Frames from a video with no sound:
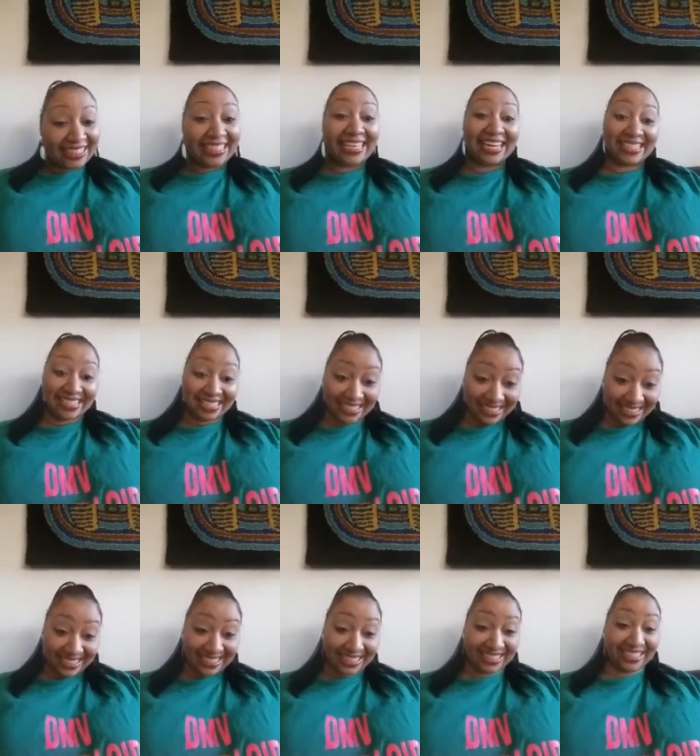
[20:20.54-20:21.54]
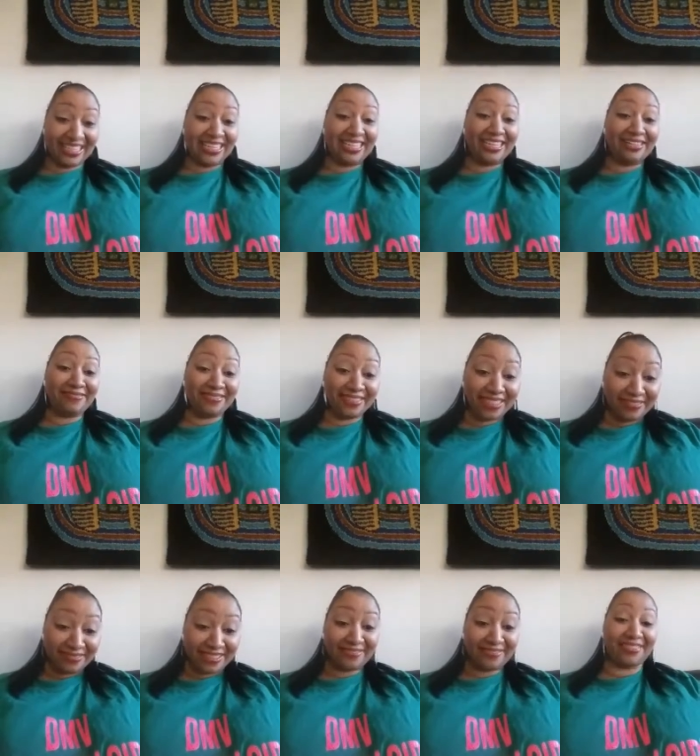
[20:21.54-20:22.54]
Yes, it is. Love,
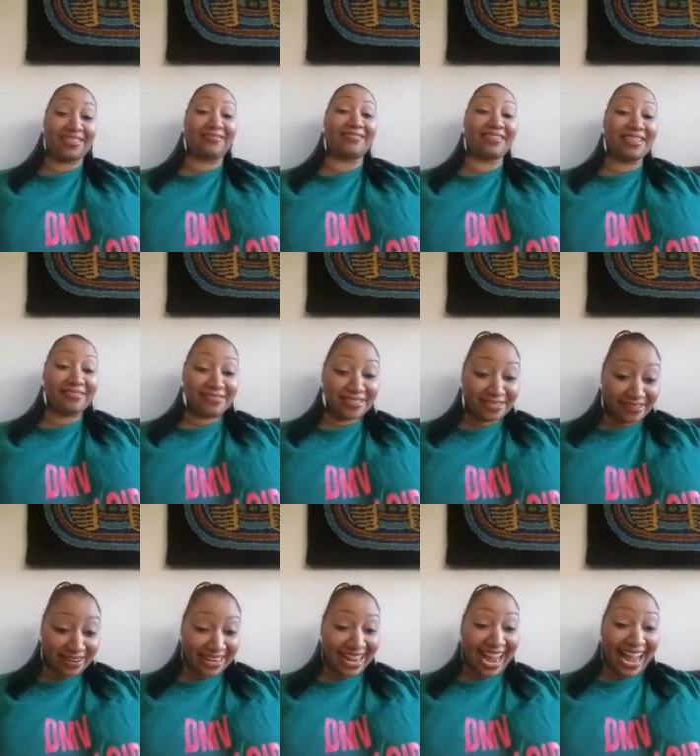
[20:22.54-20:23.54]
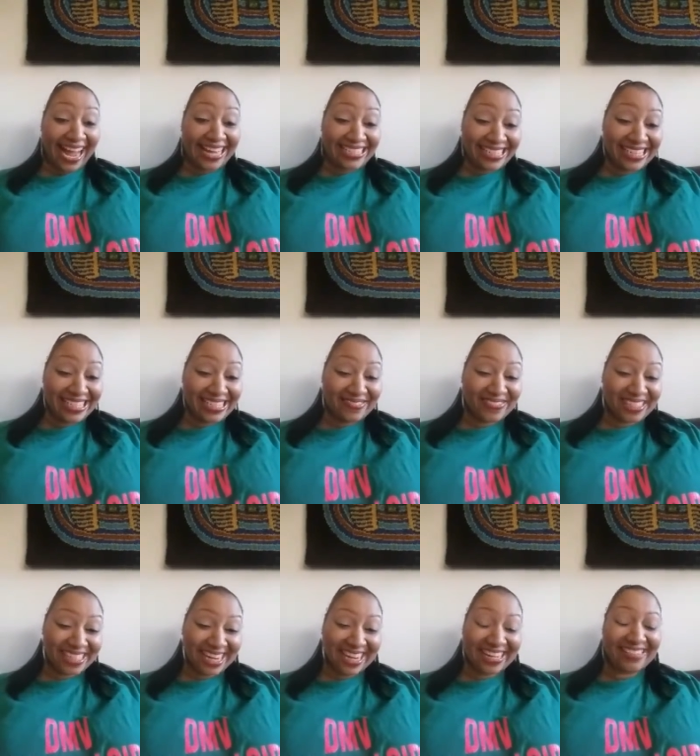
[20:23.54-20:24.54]
love, love, love, love is great. Hey, Nikisha
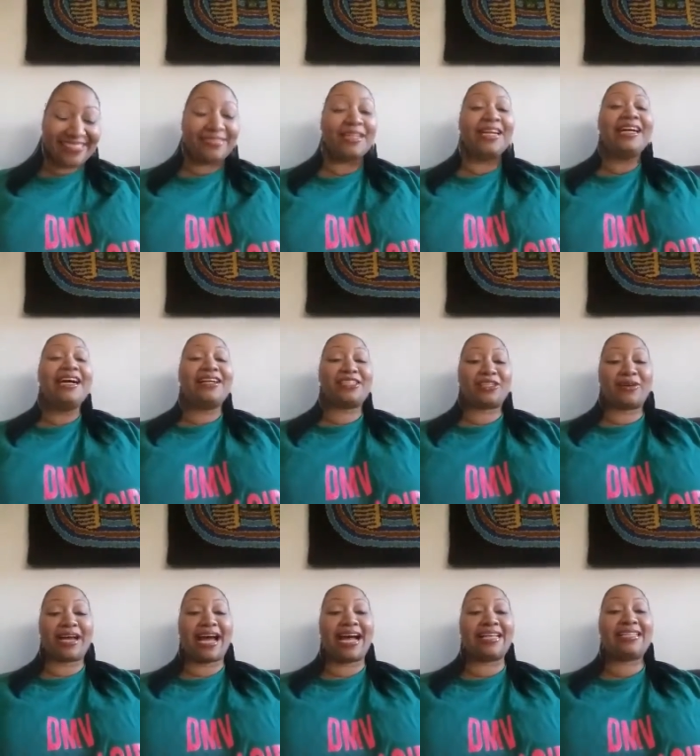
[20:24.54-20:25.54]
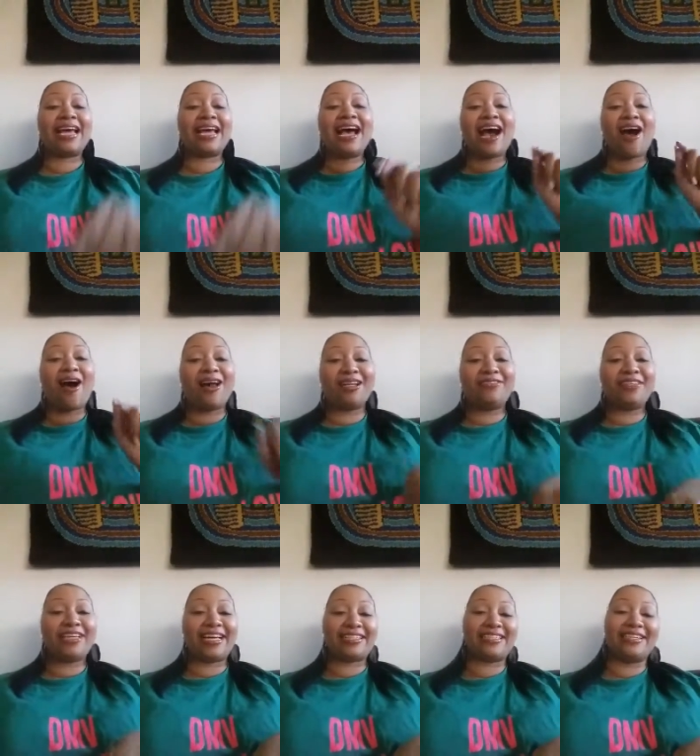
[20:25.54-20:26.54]
Michelle. So, guys, all of
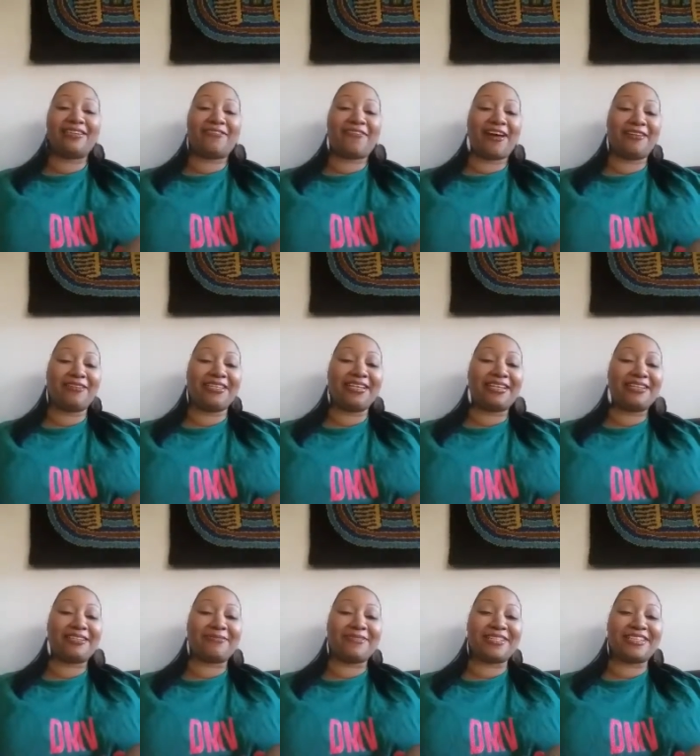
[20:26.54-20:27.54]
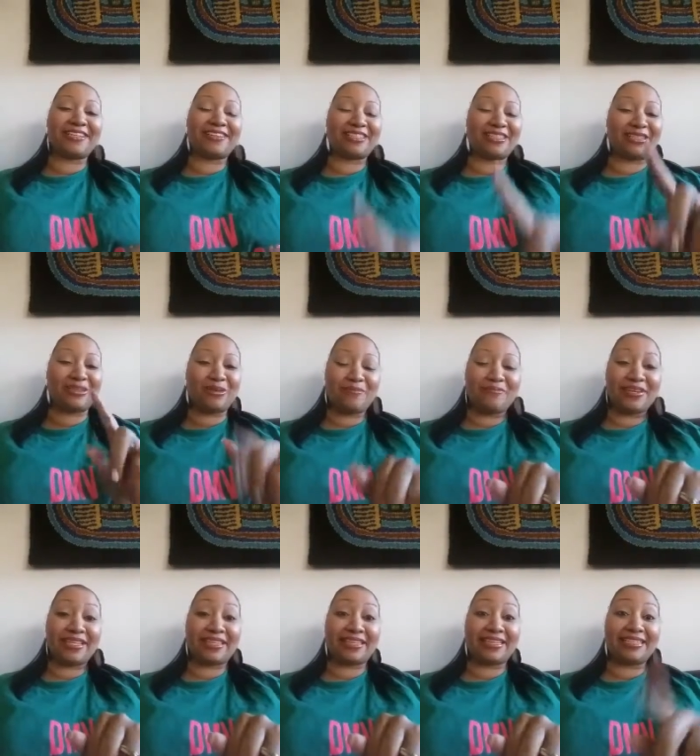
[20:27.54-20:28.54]
you guys need to follow Nikisha Michelle. She's doing
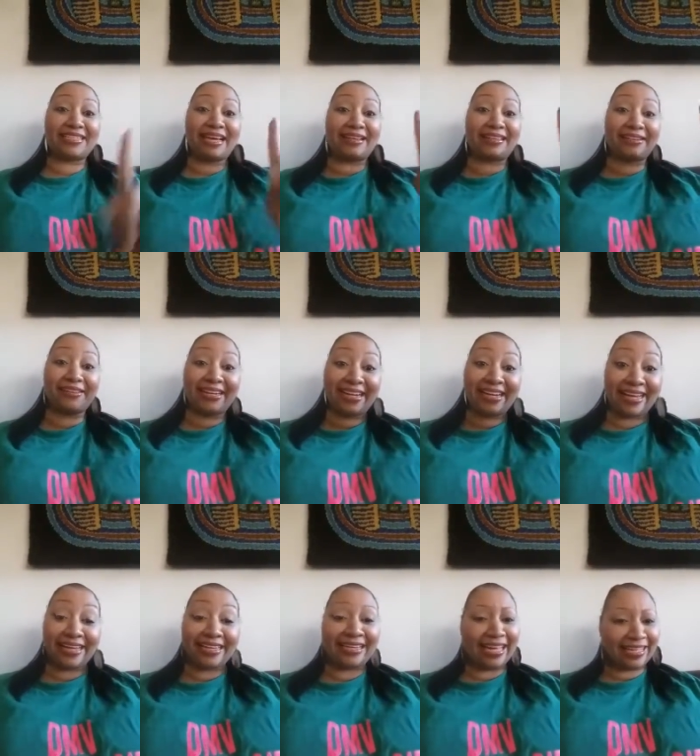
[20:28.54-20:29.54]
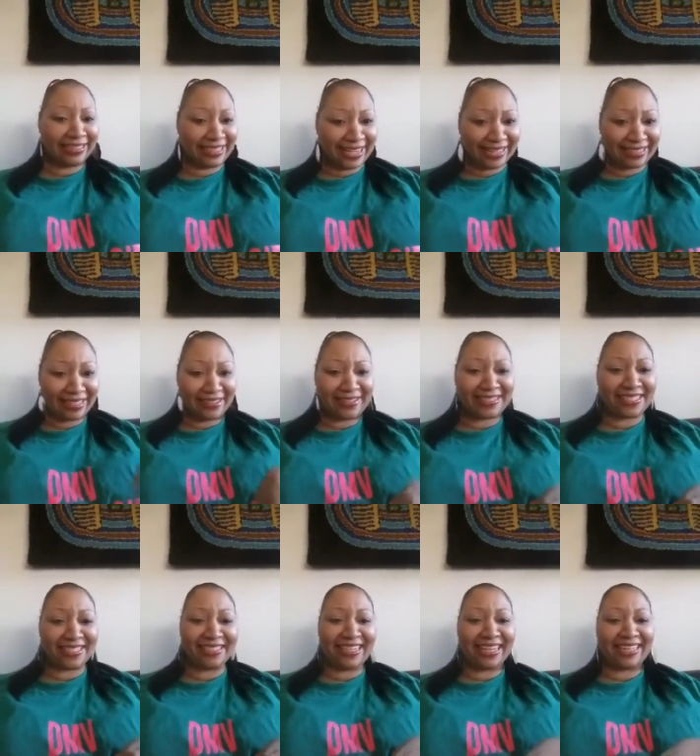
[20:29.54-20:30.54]
big things out there in, in LA. I think you're
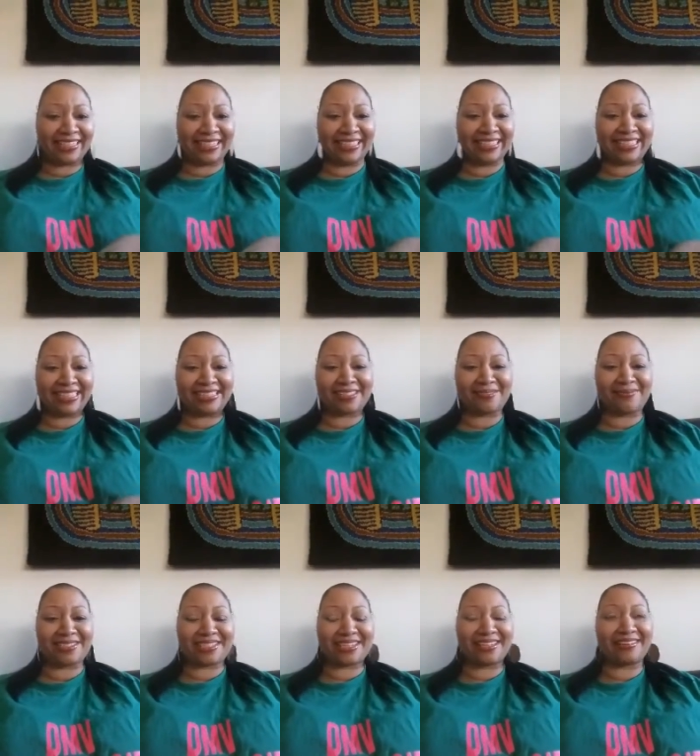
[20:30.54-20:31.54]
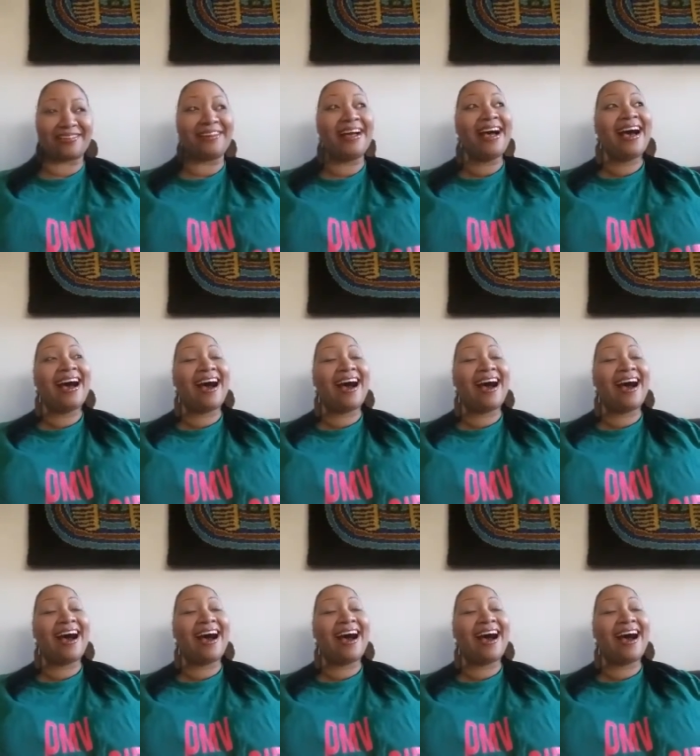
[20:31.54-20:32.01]
still in LA, Nikisha Michelle.